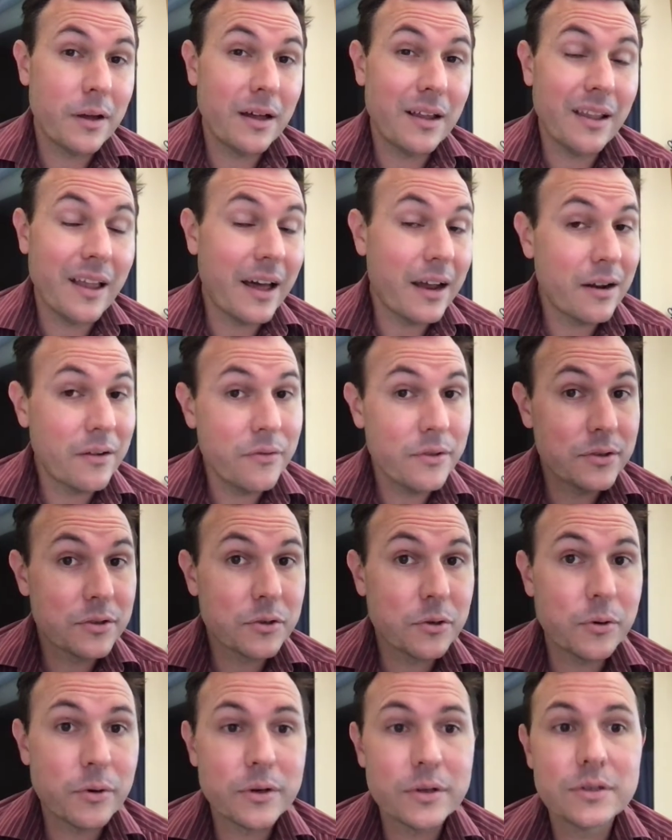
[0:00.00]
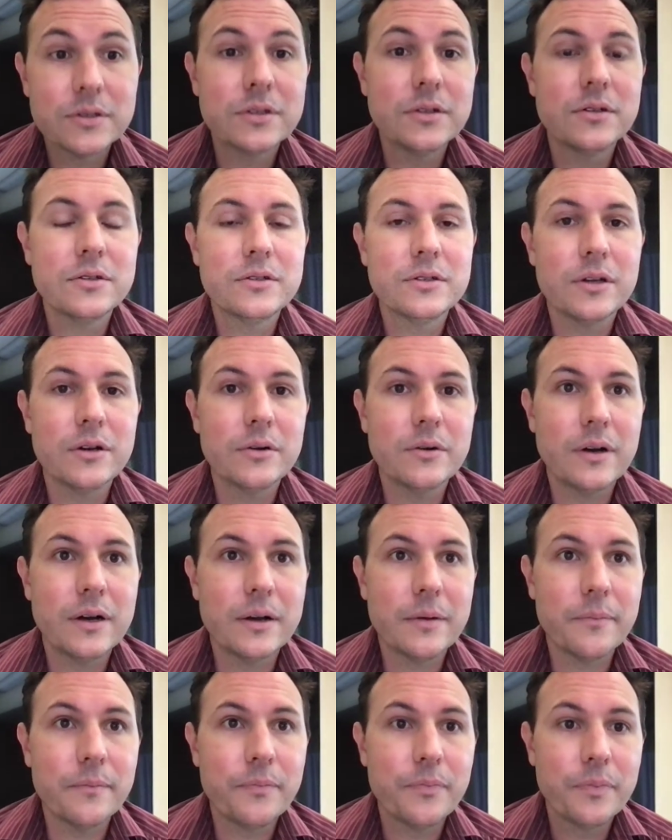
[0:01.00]
a lot of this course, so
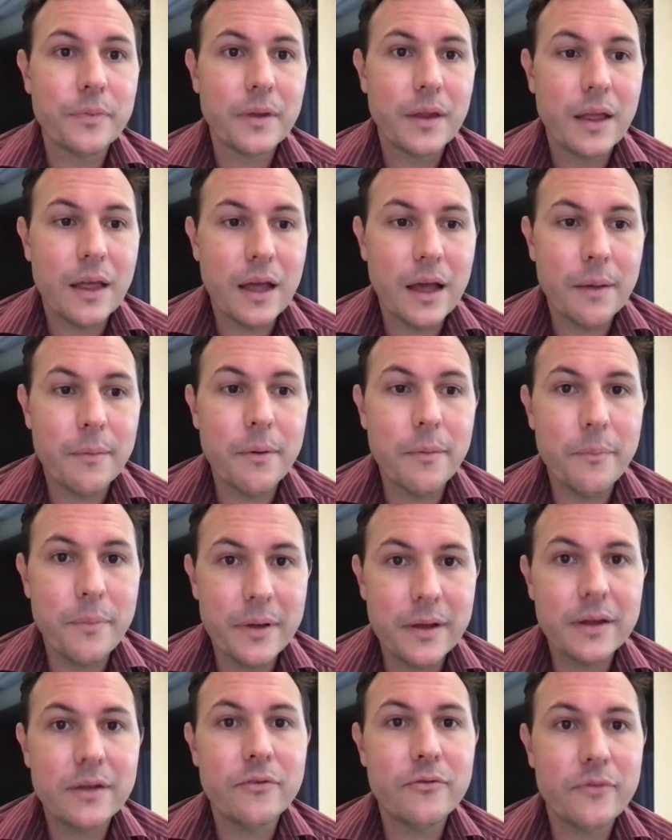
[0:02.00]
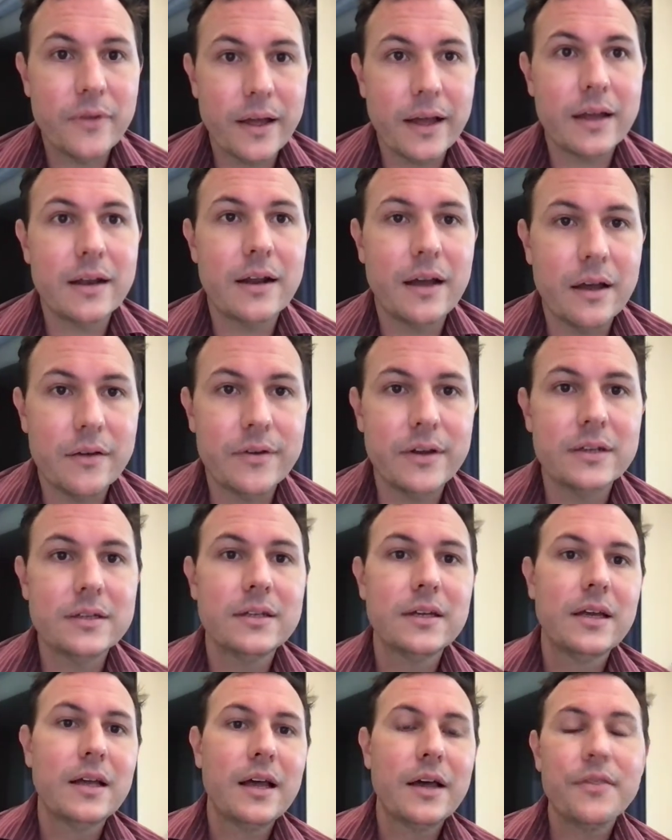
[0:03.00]
I'm a big fan of it.
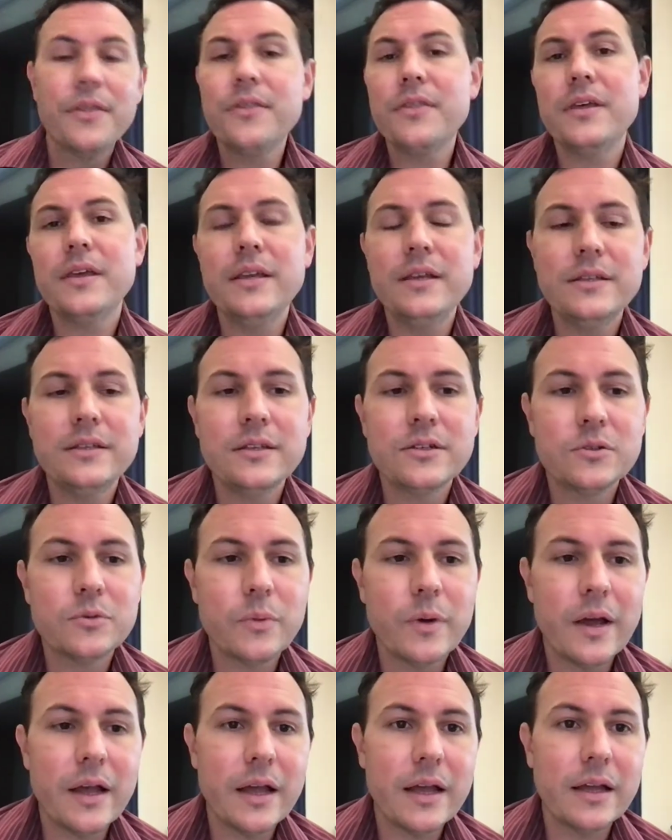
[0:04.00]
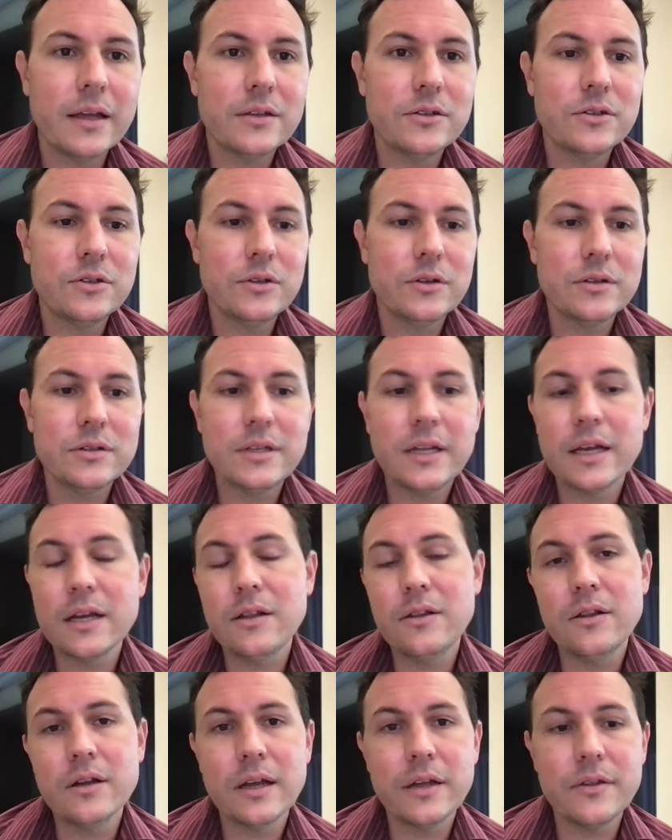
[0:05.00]
I think the easiest way to take a
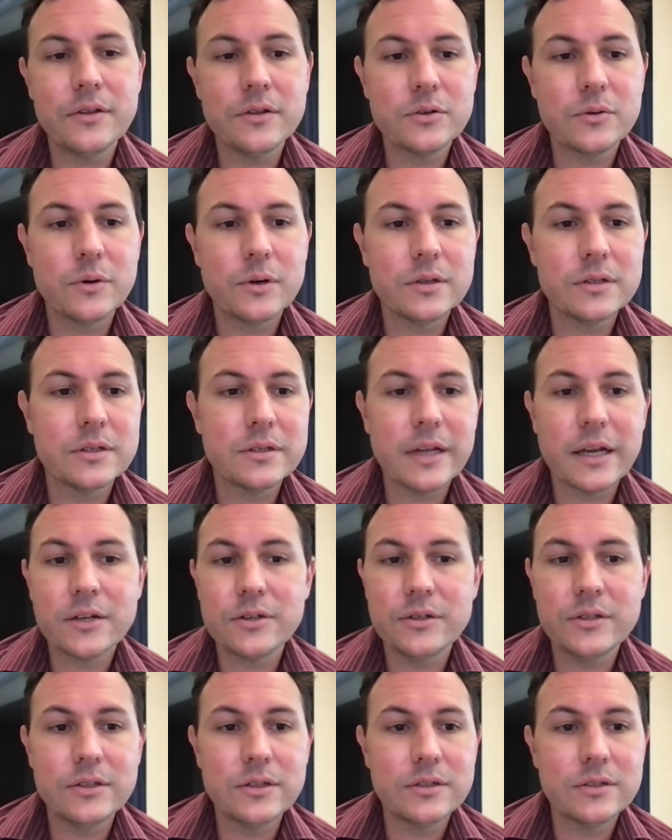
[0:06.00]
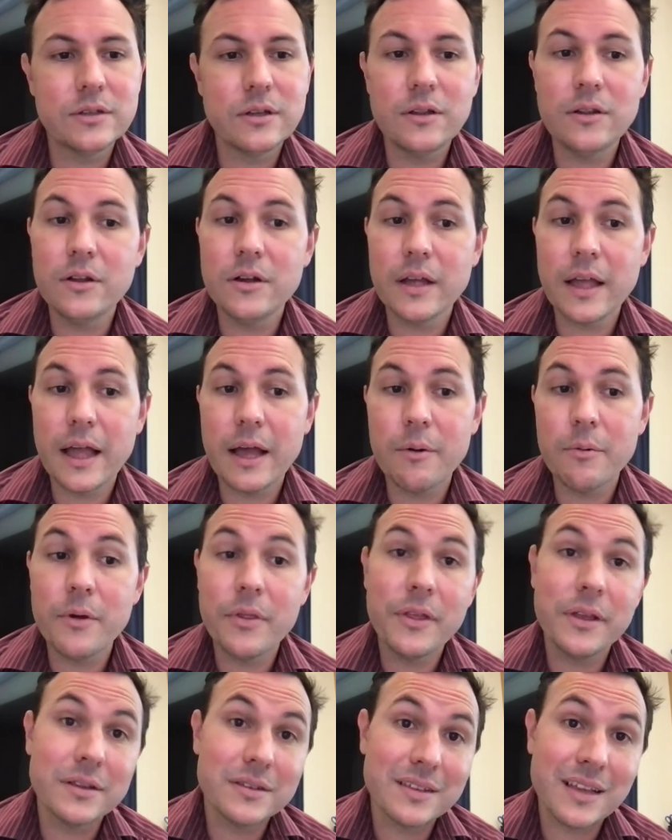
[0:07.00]
look at this course is actually just to look at what
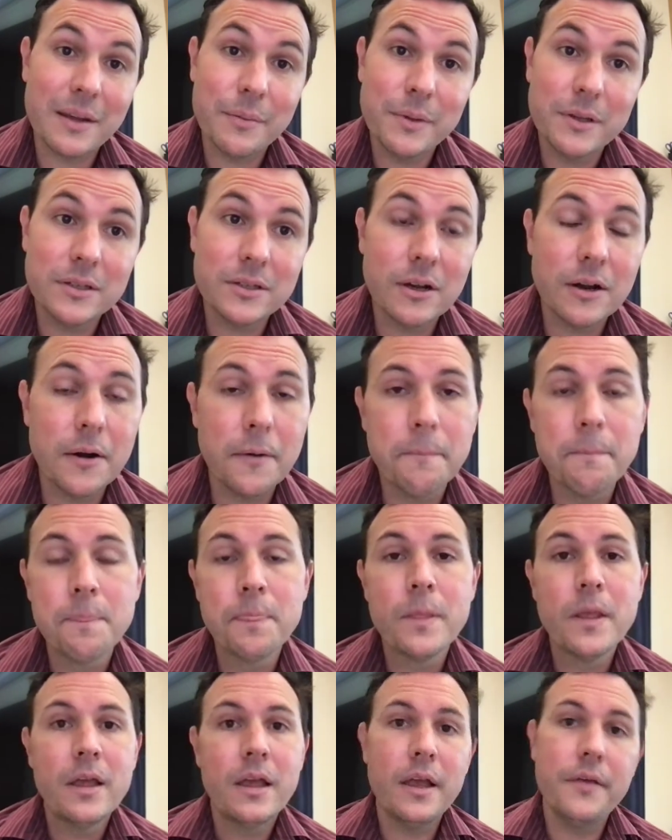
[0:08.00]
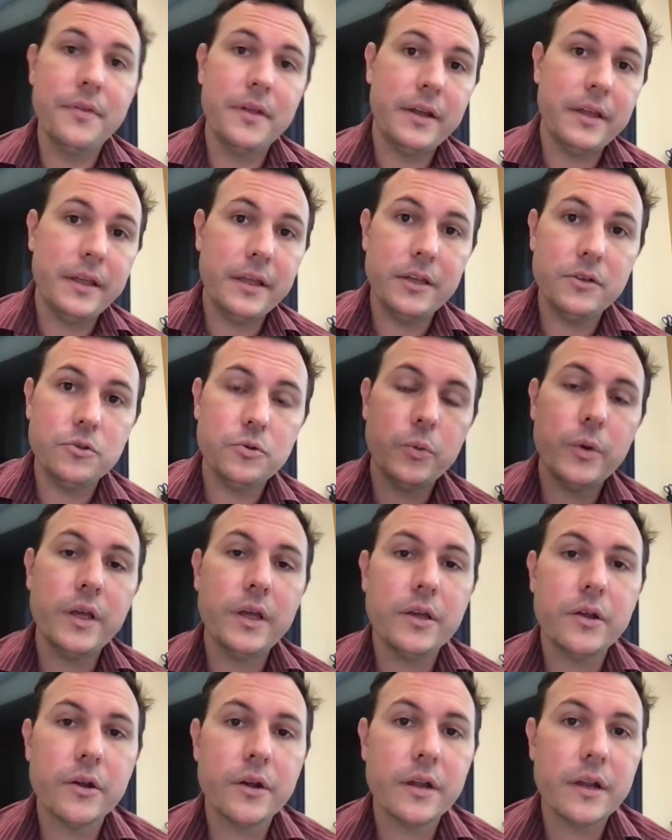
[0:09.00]
the assignments are, and then each
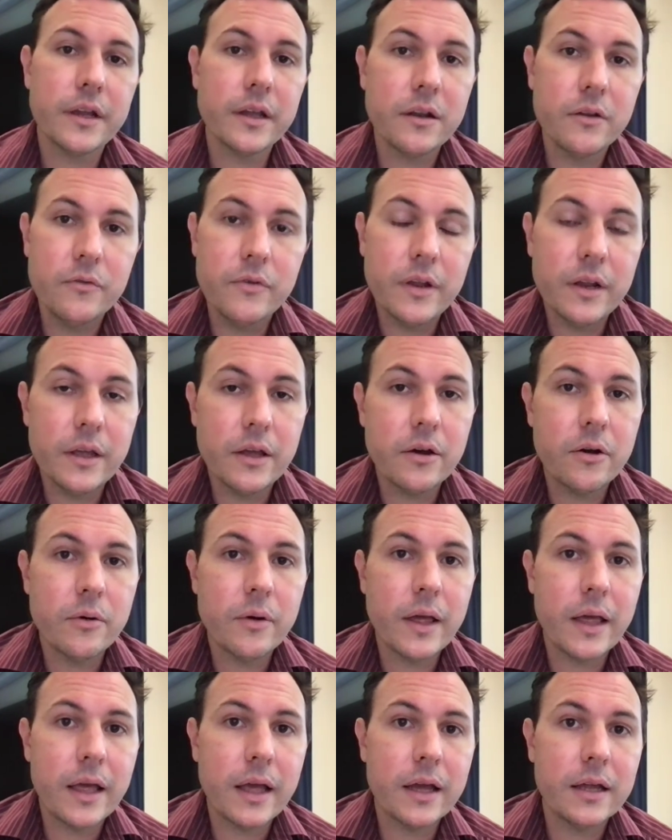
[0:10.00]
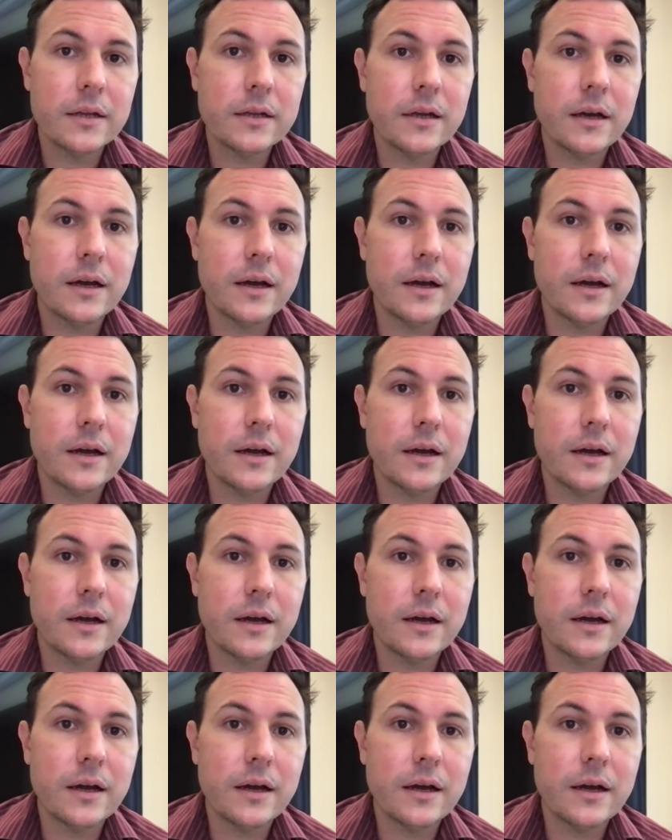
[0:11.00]
week you're going to get a video and